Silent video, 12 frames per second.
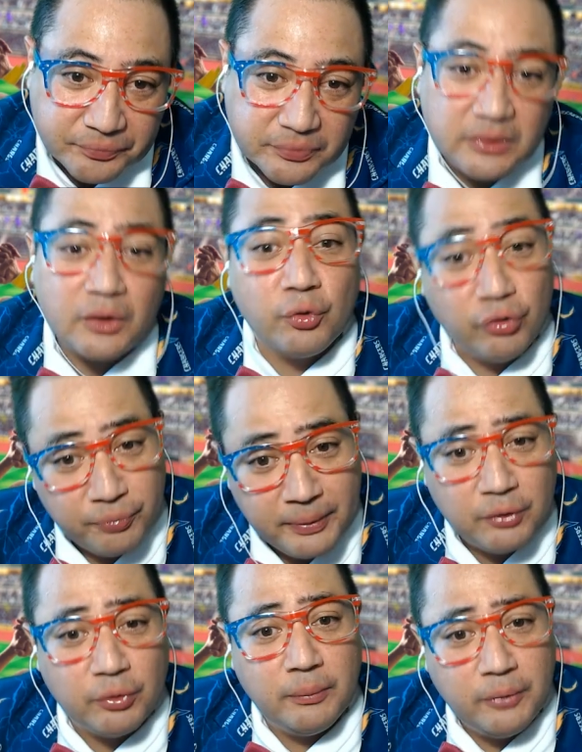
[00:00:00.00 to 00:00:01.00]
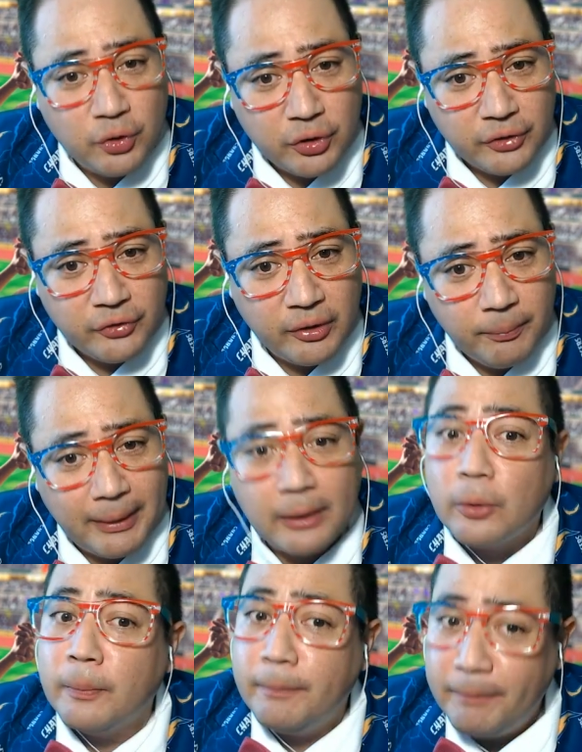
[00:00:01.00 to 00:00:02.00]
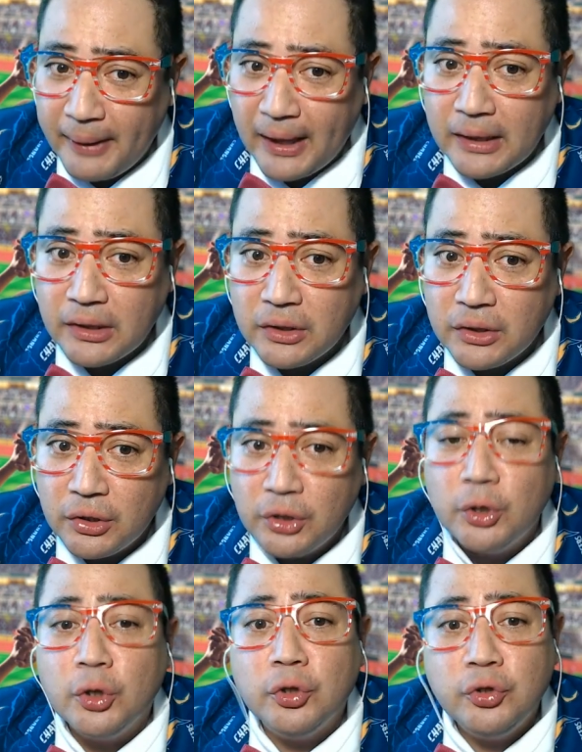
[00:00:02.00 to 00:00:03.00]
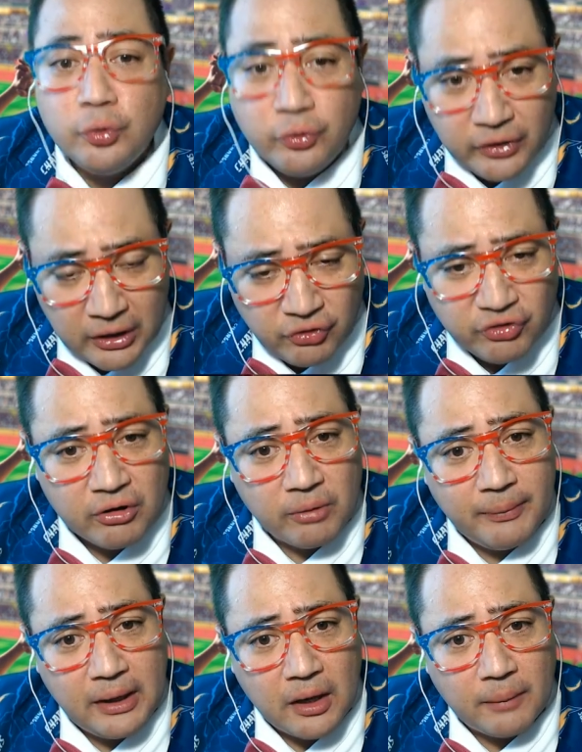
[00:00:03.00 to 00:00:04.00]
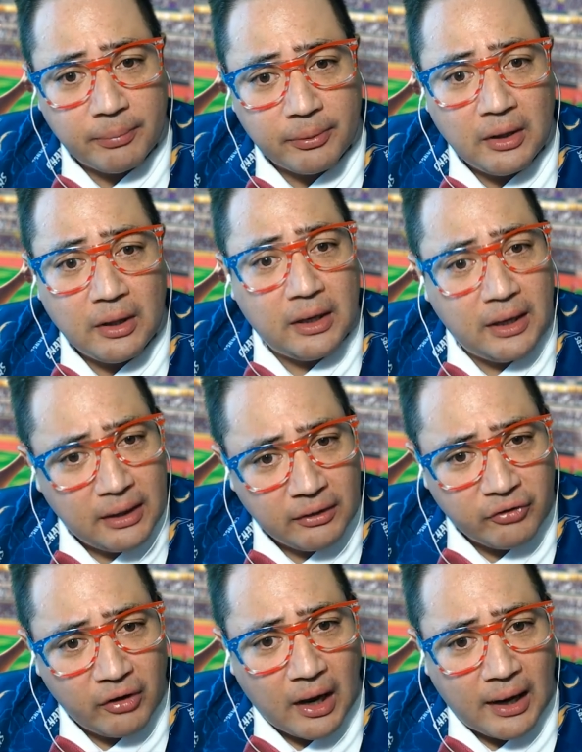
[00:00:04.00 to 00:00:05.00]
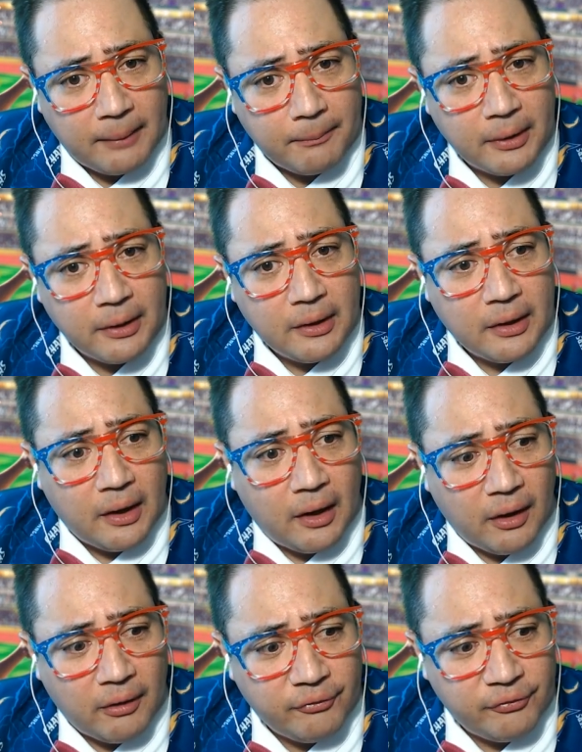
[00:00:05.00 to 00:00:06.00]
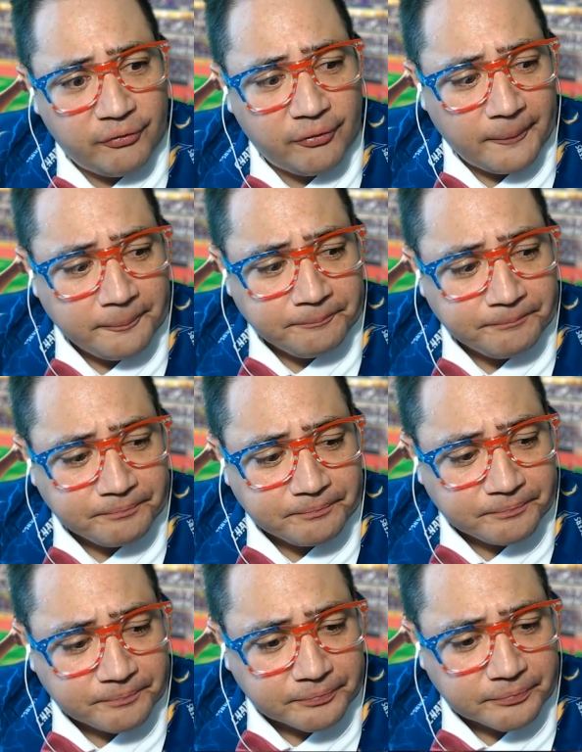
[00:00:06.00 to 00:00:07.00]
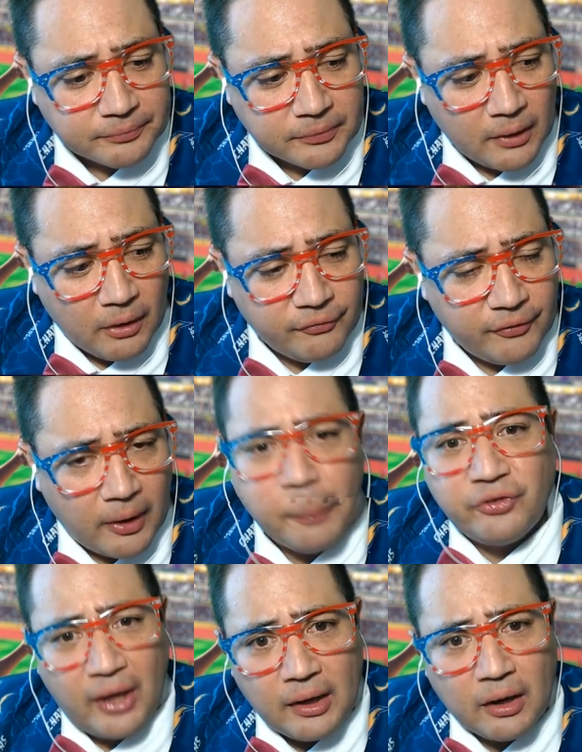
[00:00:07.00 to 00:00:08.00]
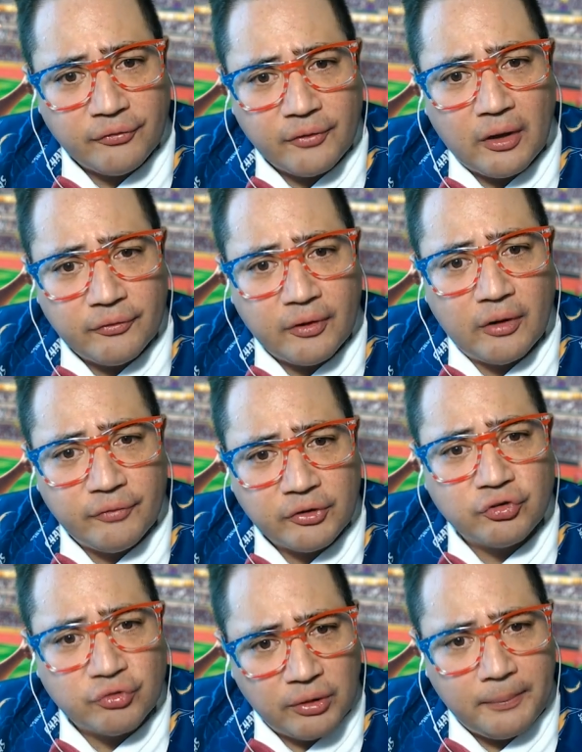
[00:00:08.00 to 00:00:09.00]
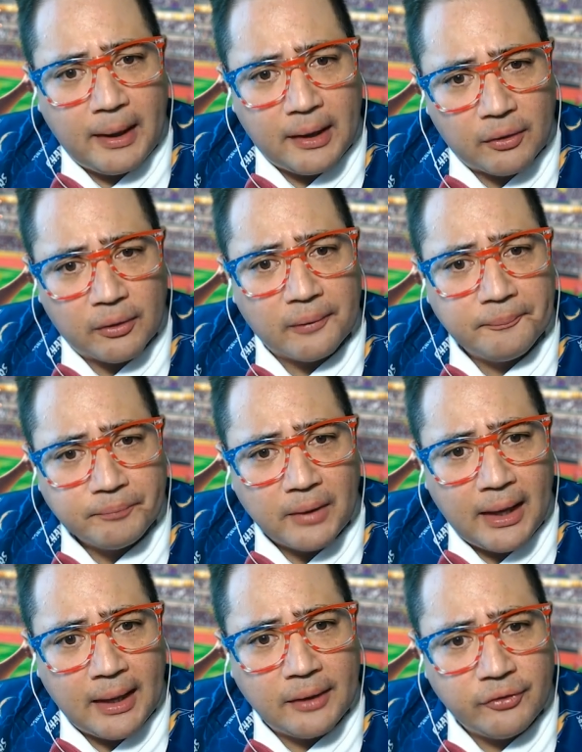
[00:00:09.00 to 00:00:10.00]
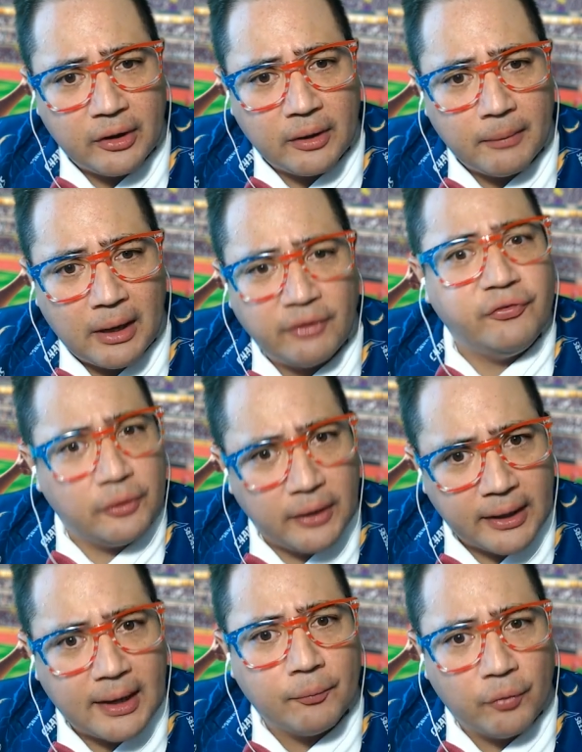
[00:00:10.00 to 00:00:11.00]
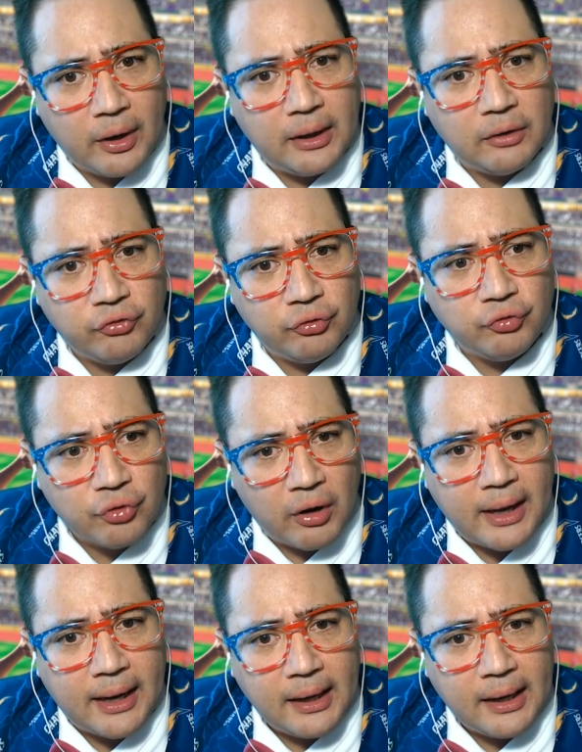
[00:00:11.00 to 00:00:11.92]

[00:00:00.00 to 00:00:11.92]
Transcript: Krispy Kreme, you could have done better, but you did cheer me up in a time of upset, of extreme anger. And I feel like I'm ready to try